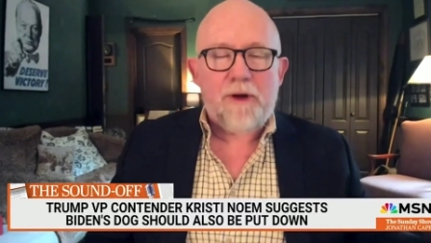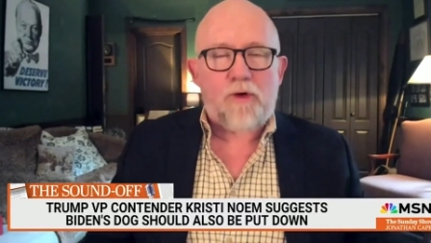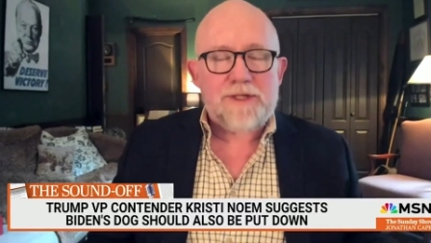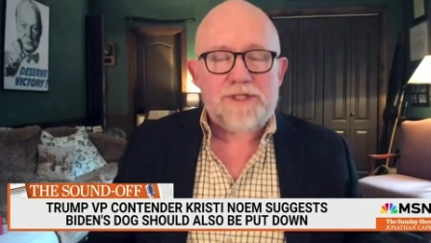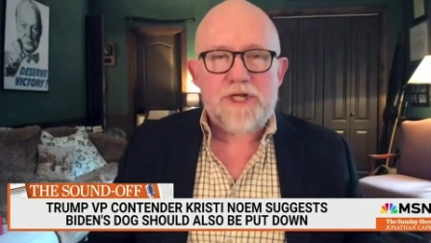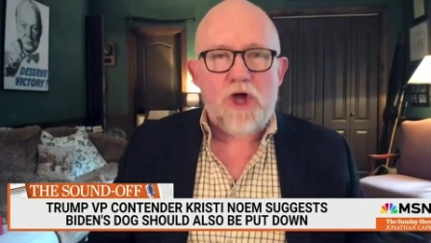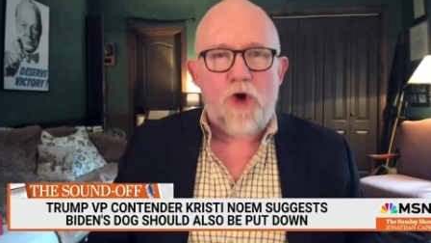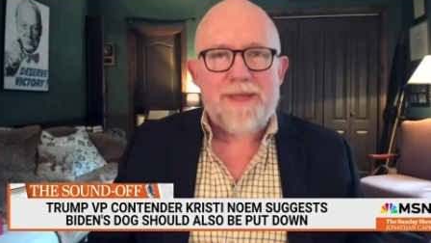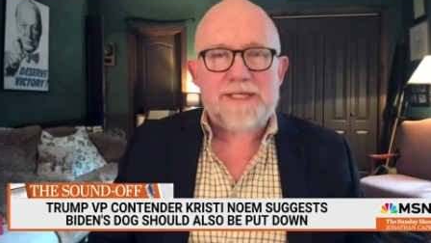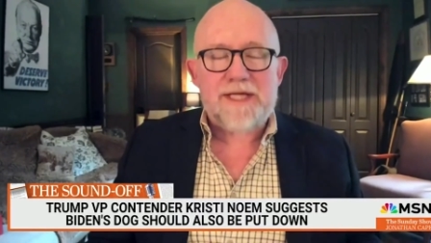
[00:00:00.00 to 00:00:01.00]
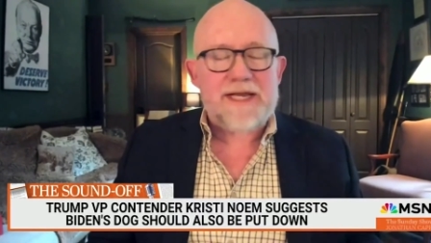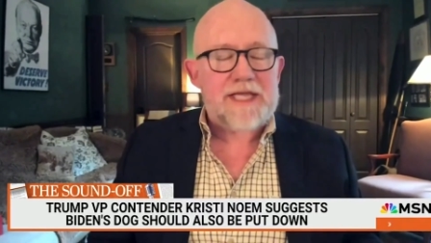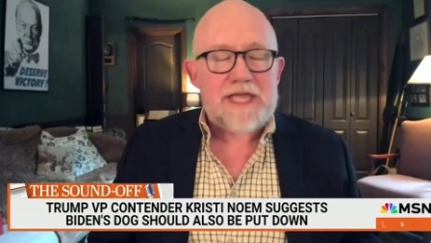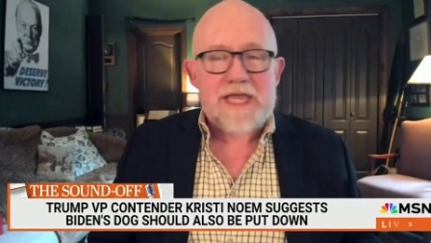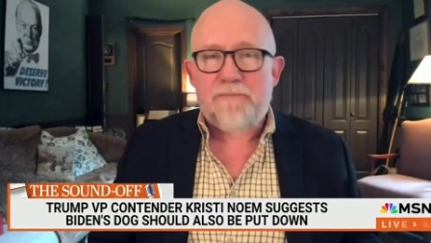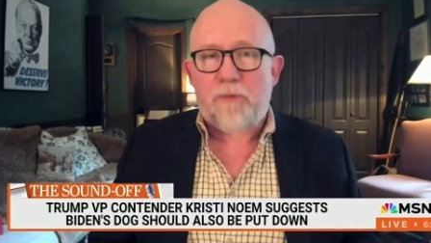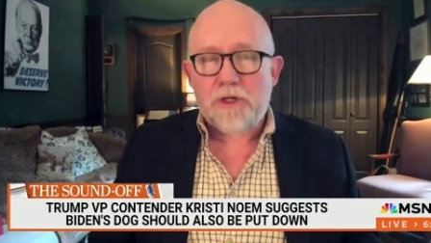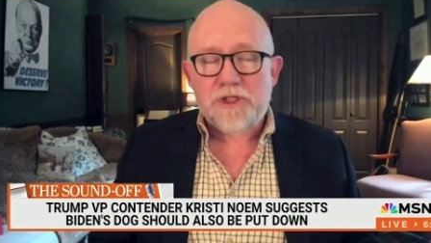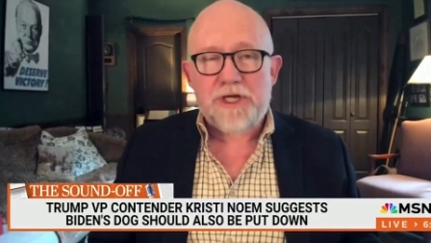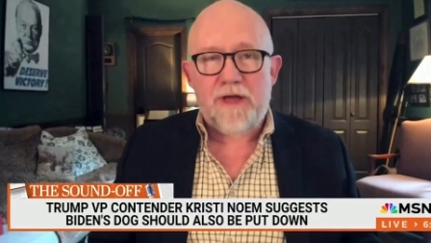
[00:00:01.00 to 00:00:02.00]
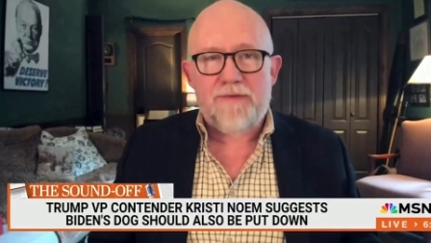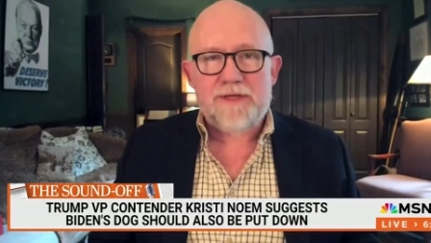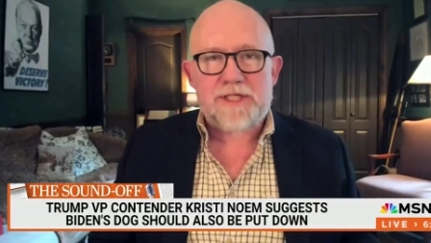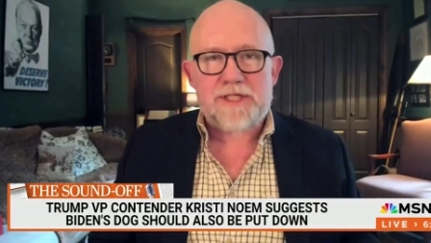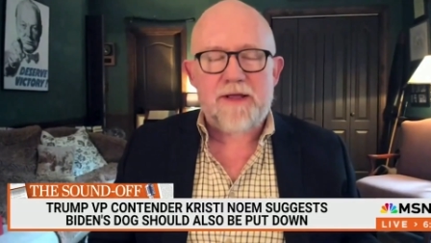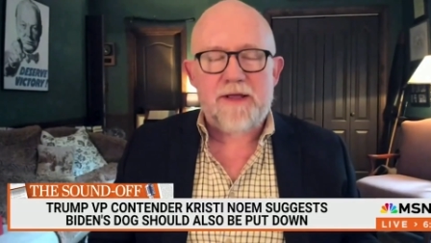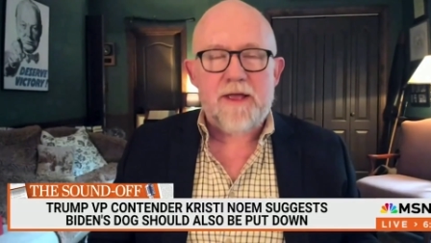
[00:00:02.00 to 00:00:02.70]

but Kristi Noem is going to keep pushing on this thing.